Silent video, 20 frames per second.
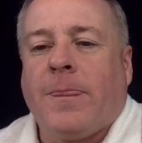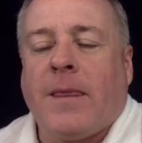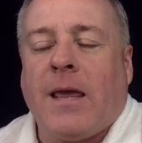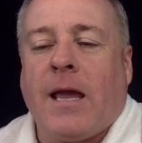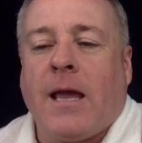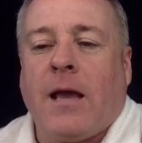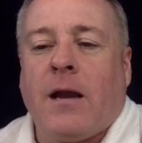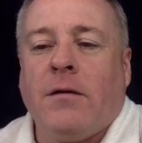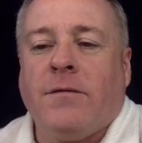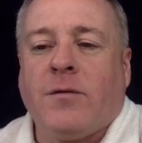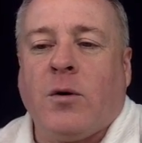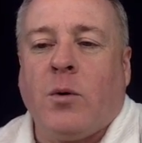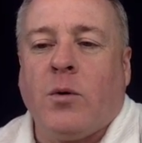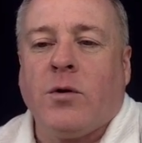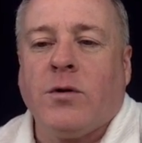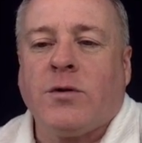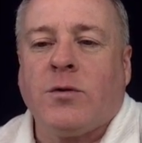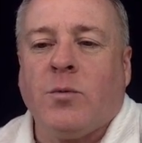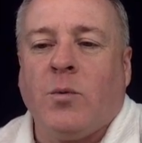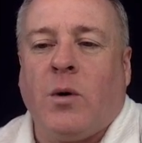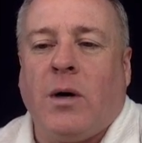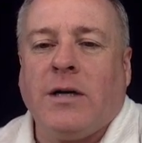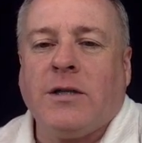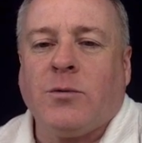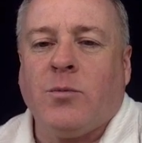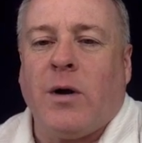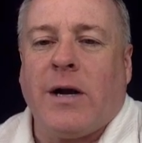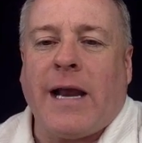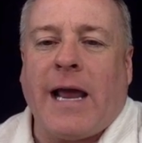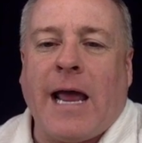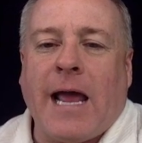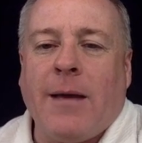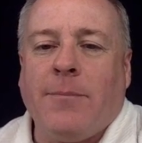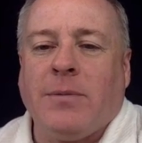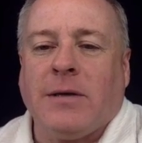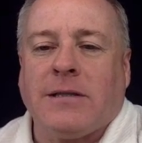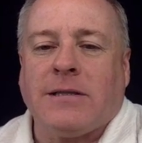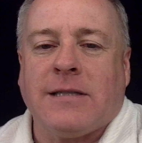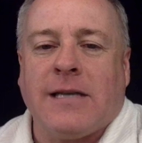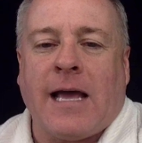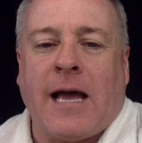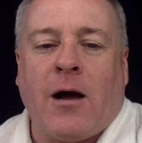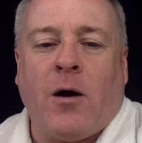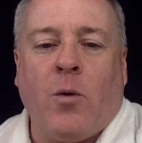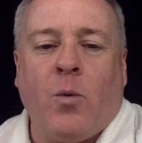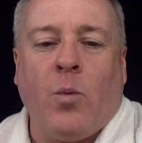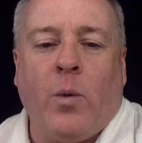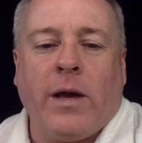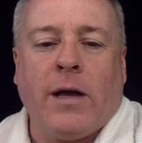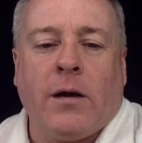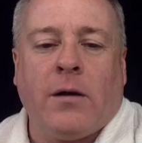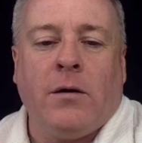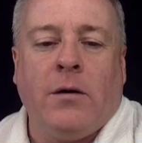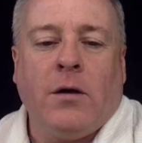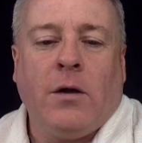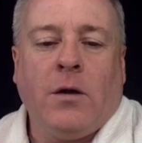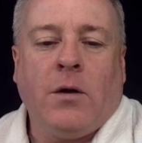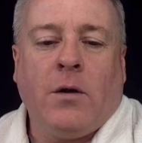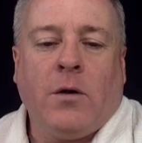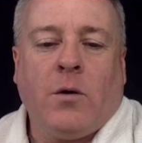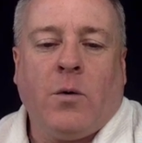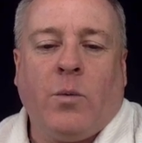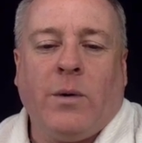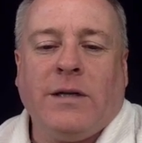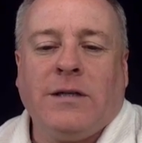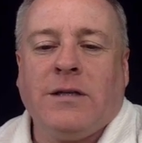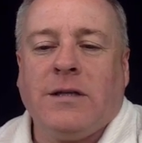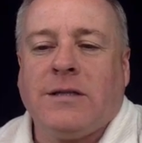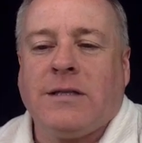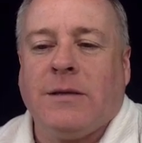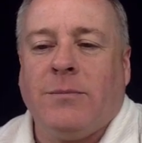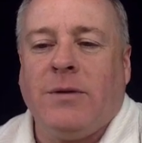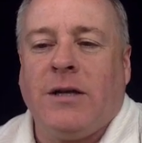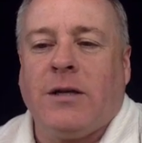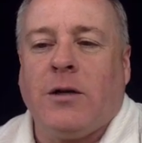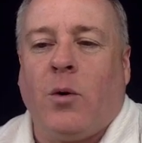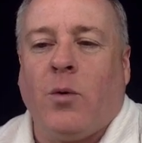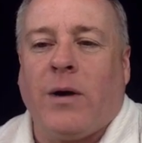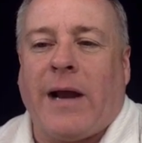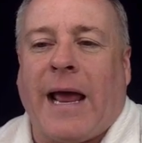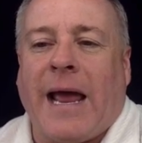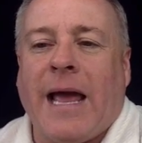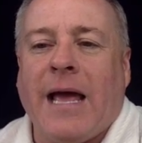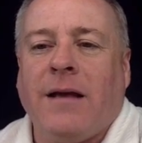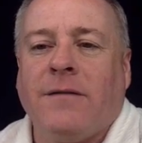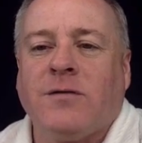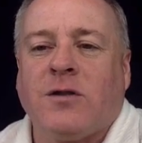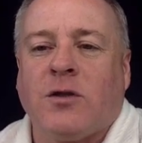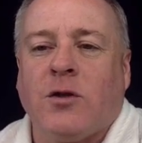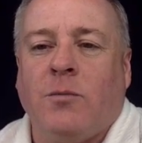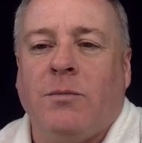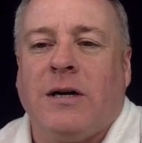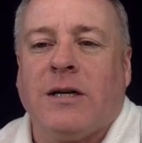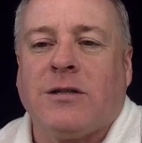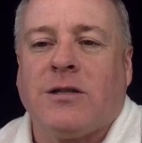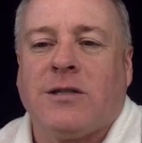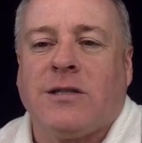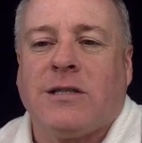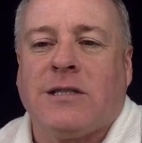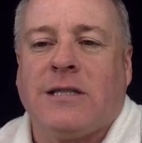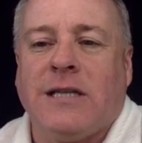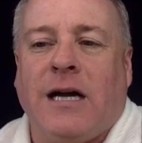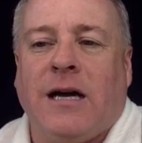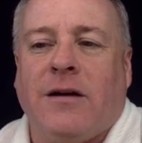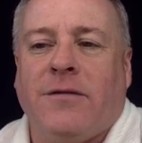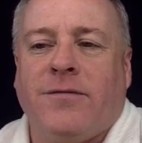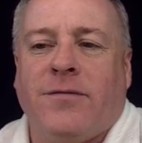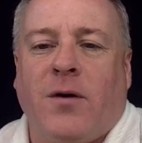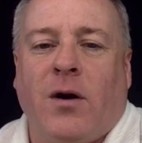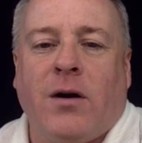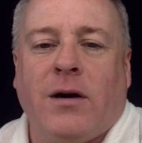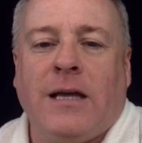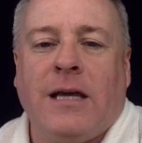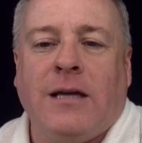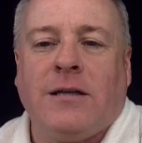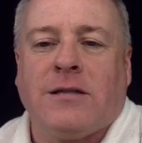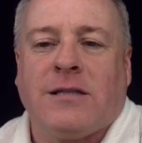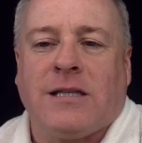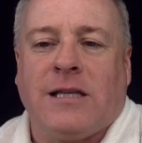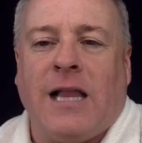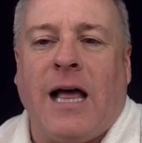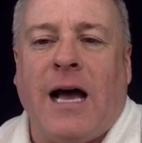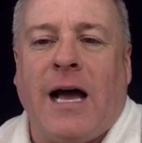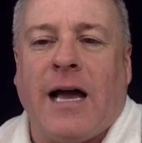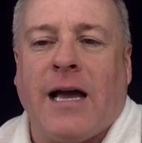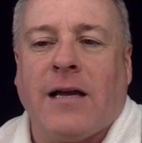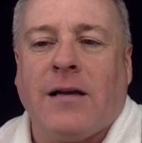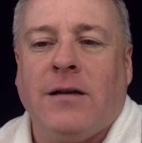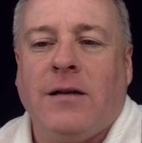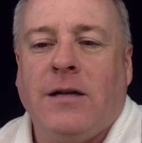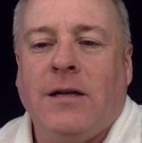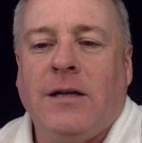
And, of course, watch what happens now when we just simply don't have so much stuff on each slide.